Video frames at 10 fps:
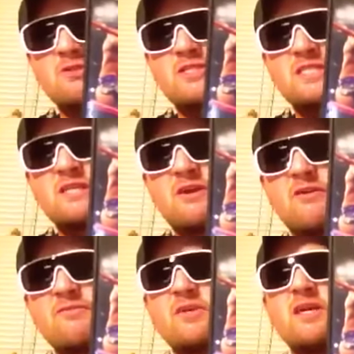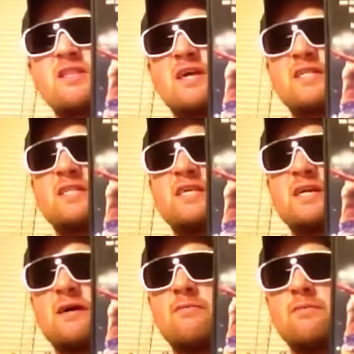to see there. If you get like
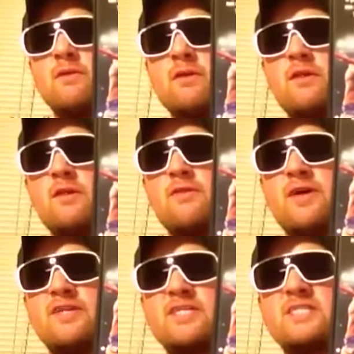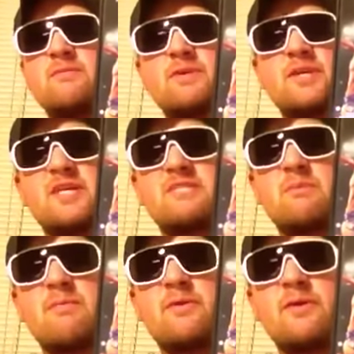the that December to
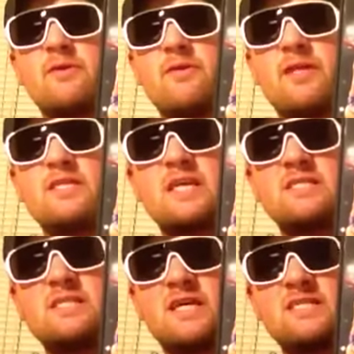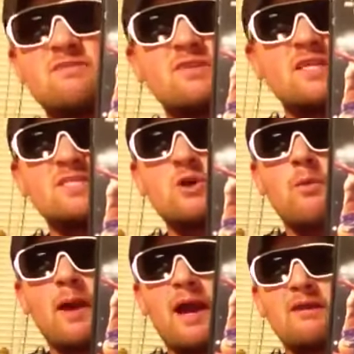Dismember, that DVD is
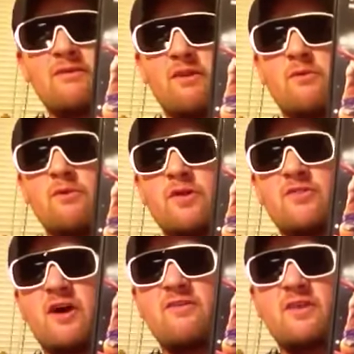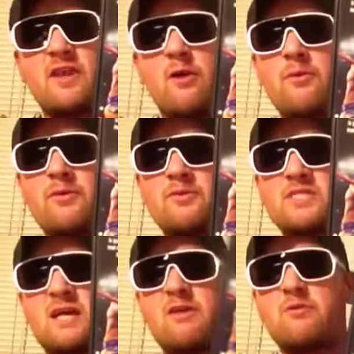so bad that they really thought that helping
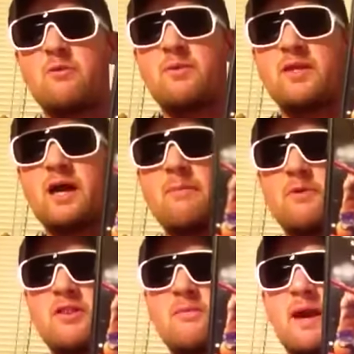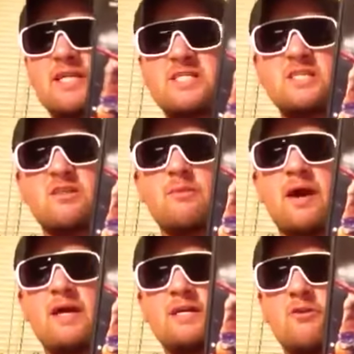sell it would be not putting the matches on the
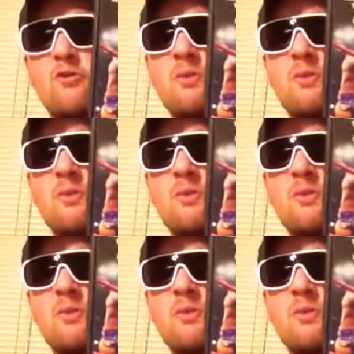back. It only